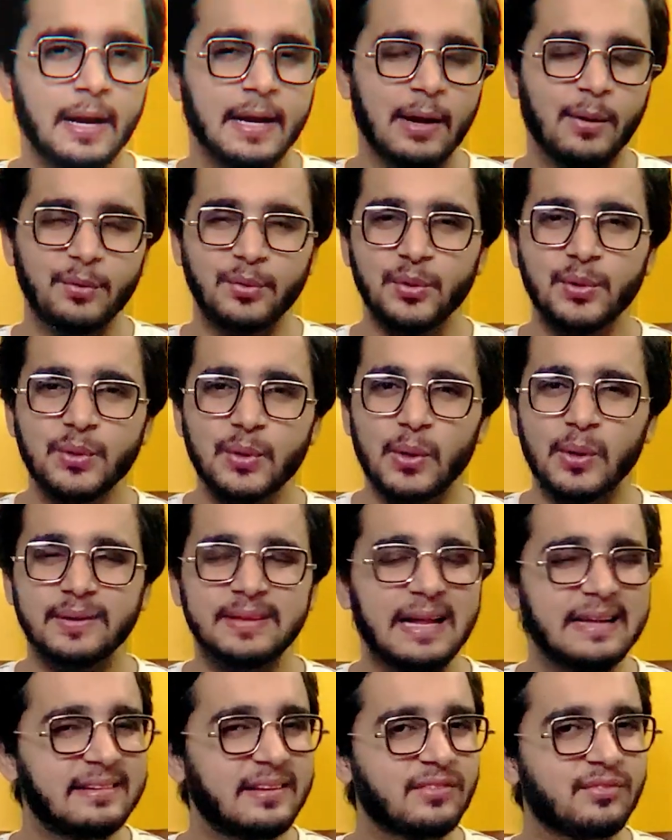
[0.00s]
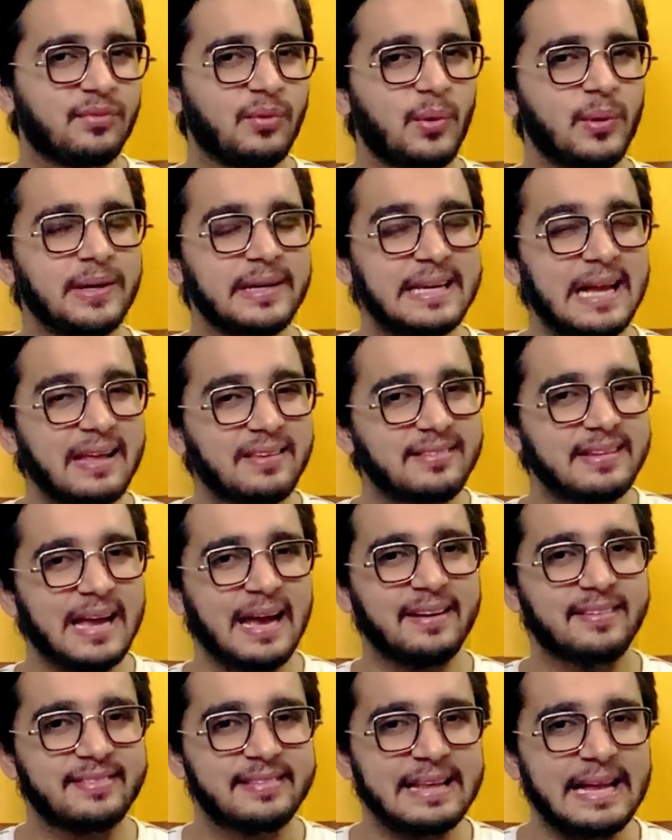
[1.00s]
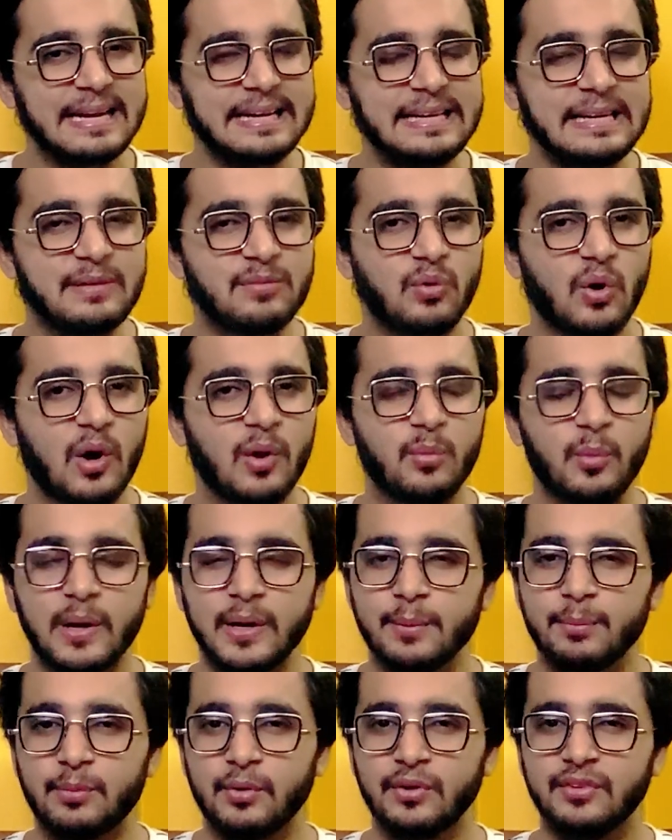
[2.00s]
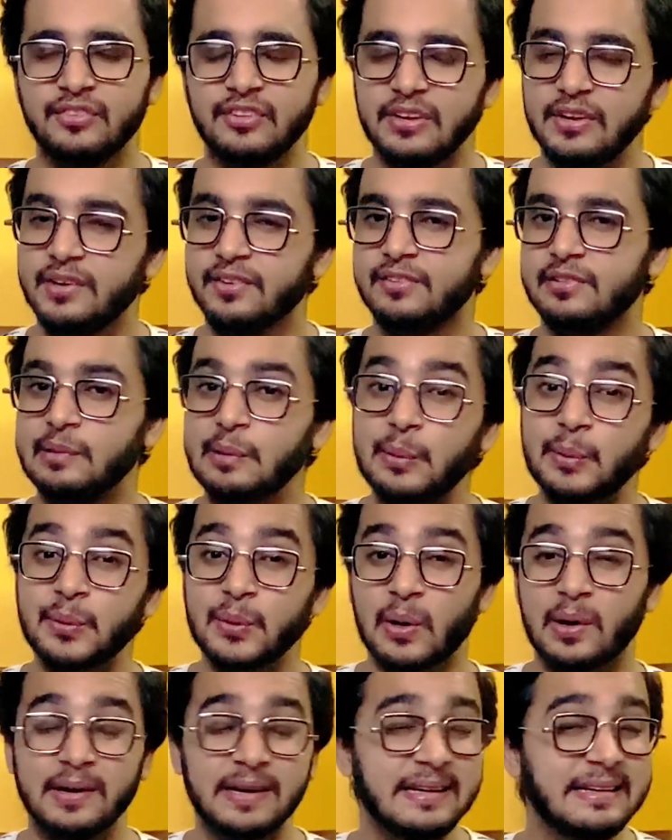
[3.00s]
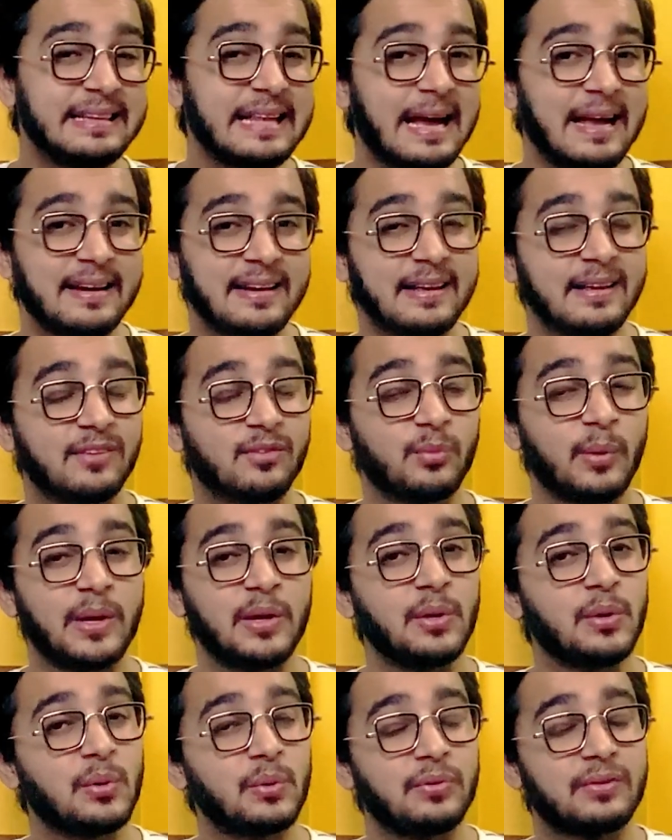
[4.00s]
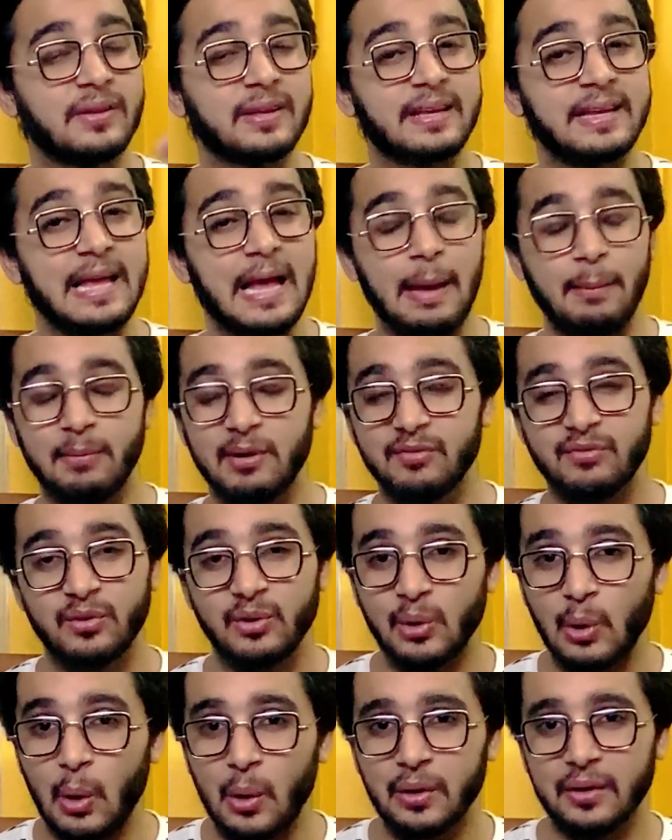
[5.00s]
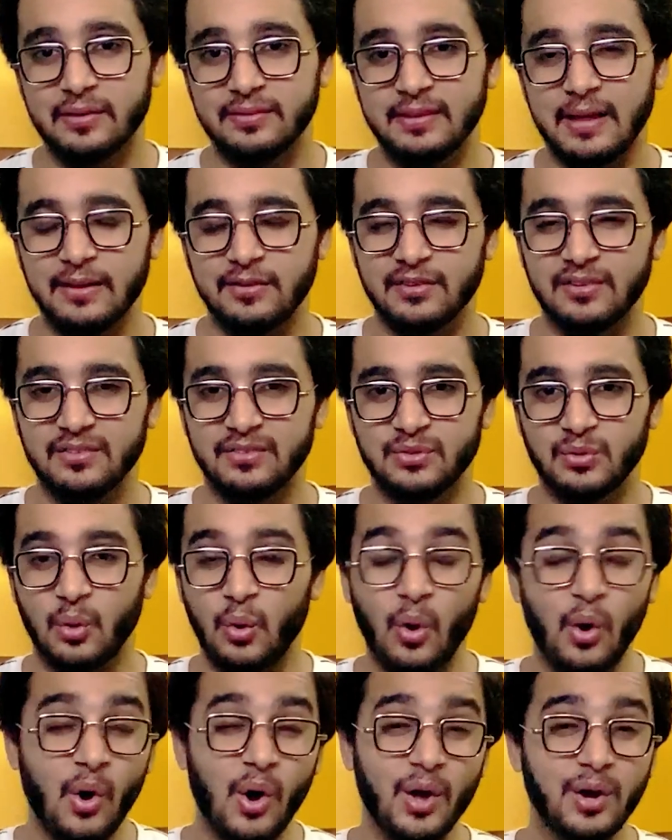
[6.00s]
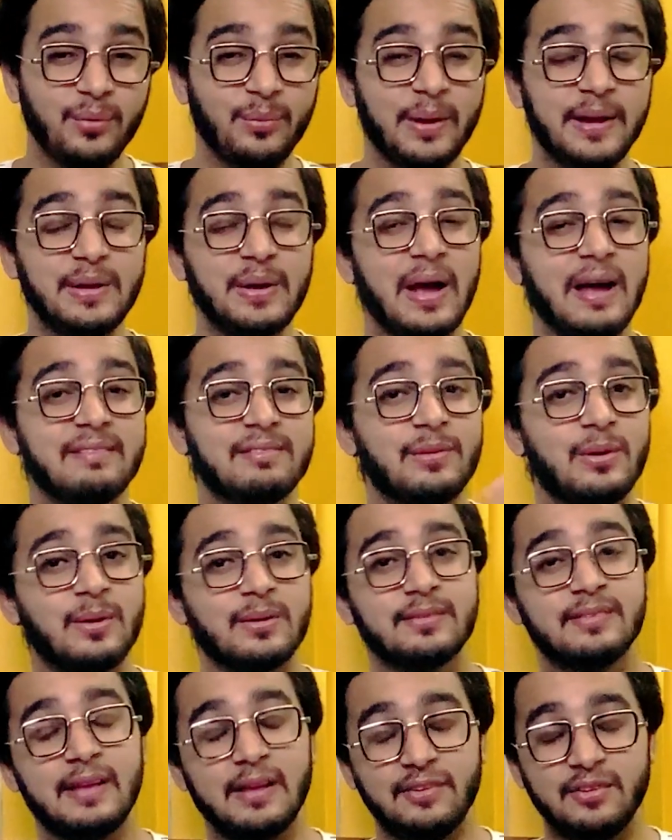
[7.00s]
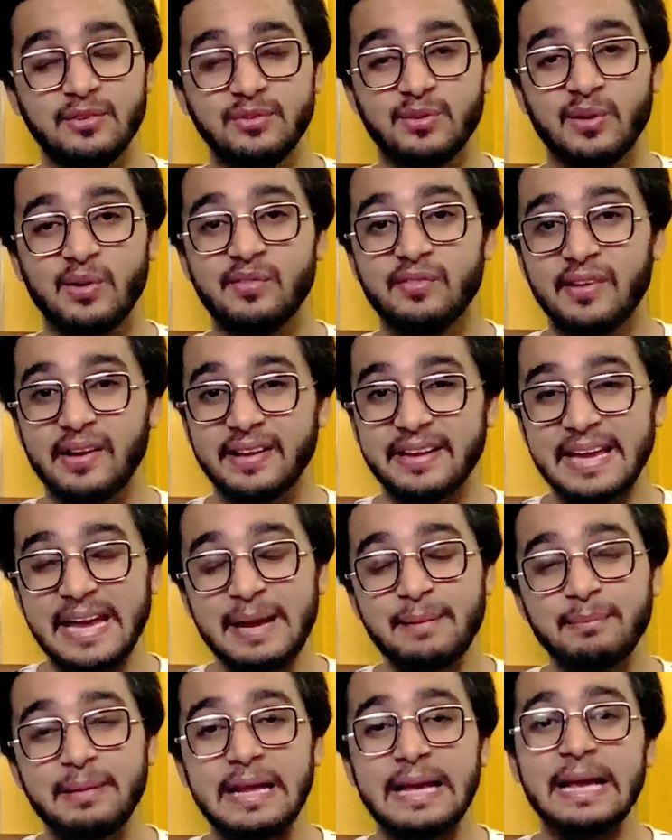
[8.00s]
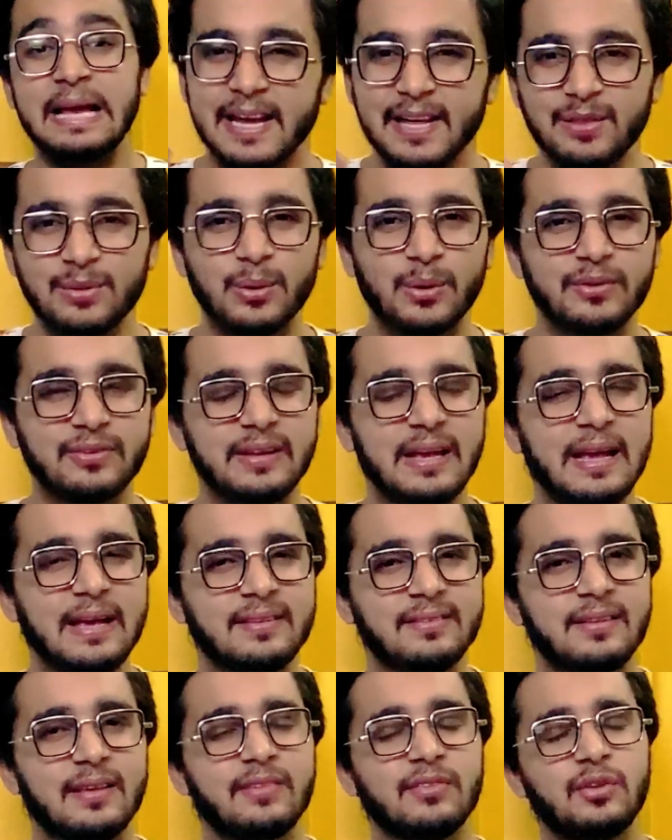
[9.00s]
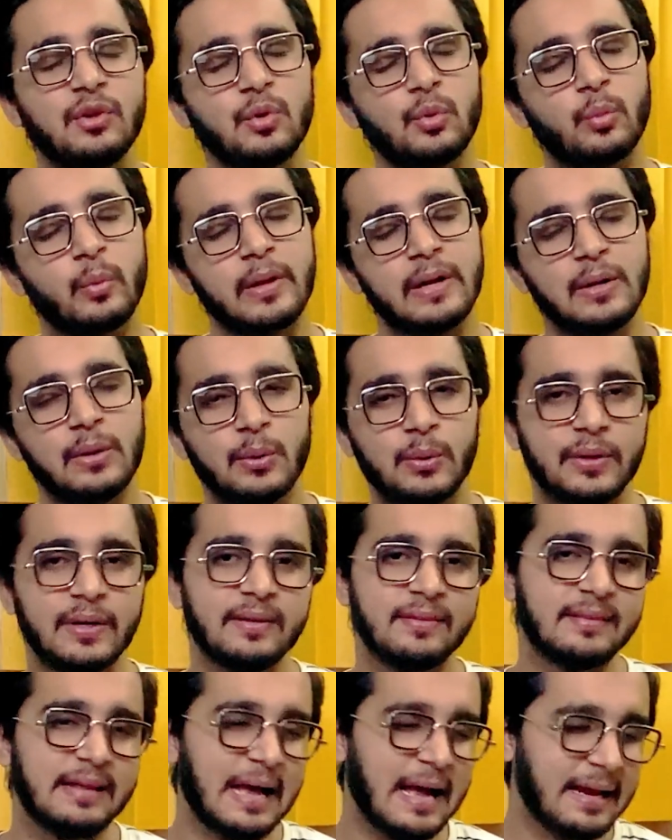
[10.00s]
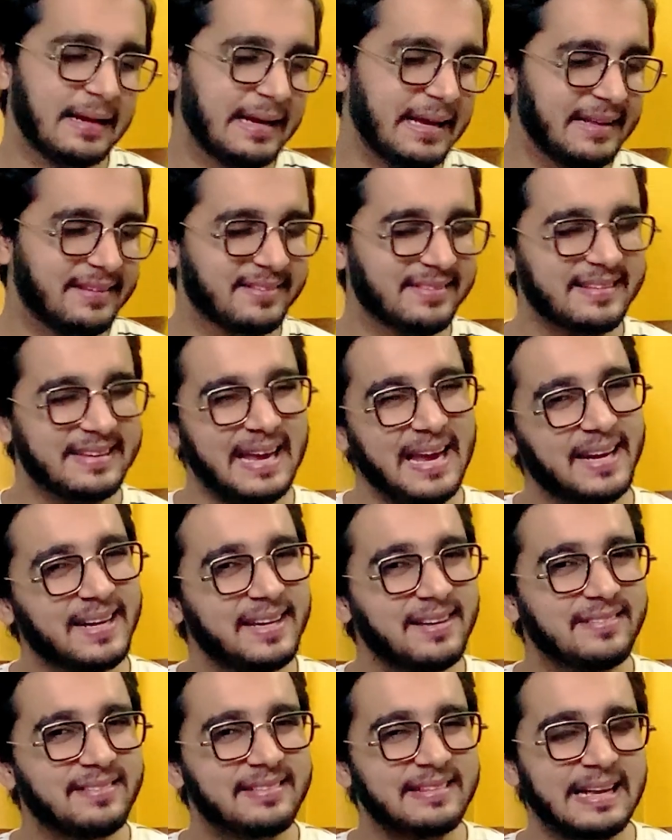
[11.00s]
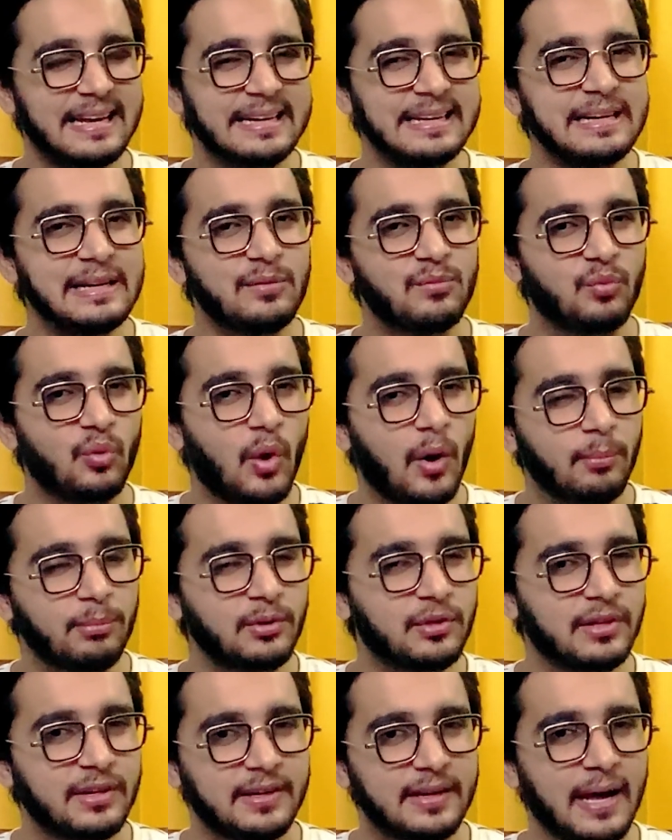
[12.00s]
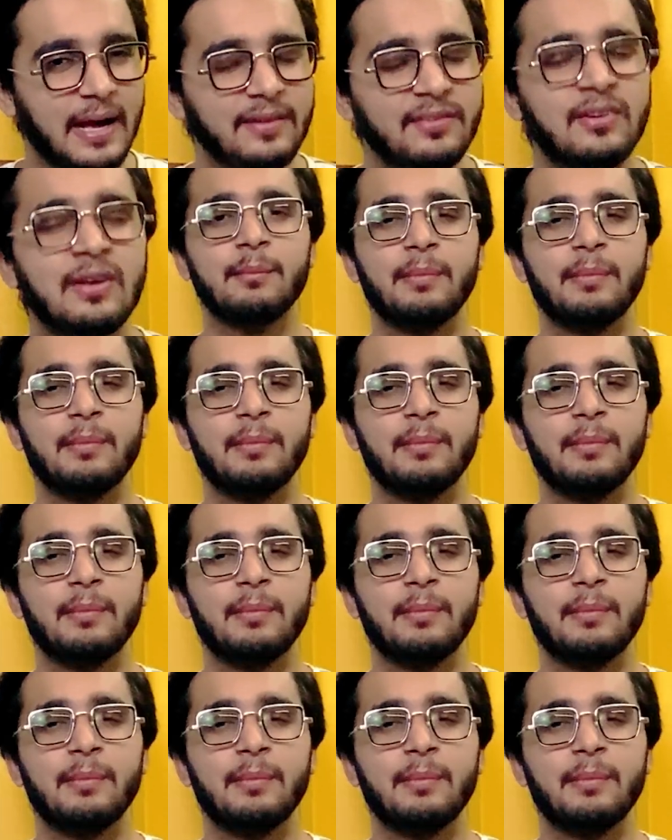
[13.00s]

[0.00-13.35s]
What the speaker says: Now do note that this phone does get slightly warm when you put serious load on it. That is when you use the camera for longer sessions or when you have long sessions of gameplay. In those cases, you will notice that it's getting slightly warm to the touch.